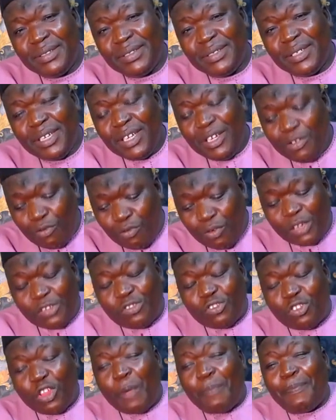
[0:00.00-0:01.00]
won
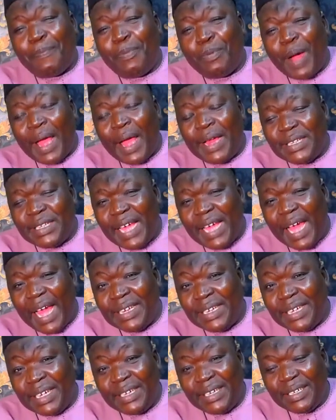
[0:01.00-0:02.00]
stop idea yen
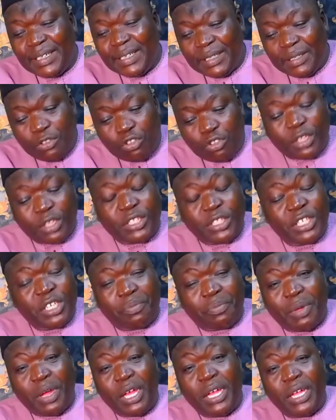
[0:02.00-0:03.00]
ton ti ni
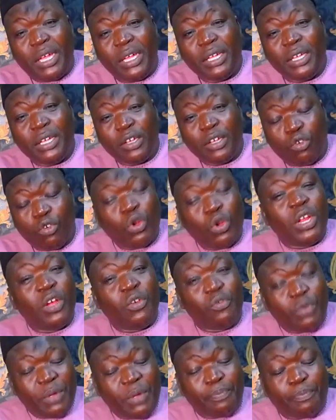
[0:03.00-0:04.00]
pe ko le win
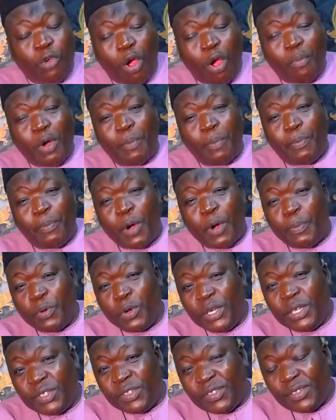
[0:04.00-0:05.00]
common populace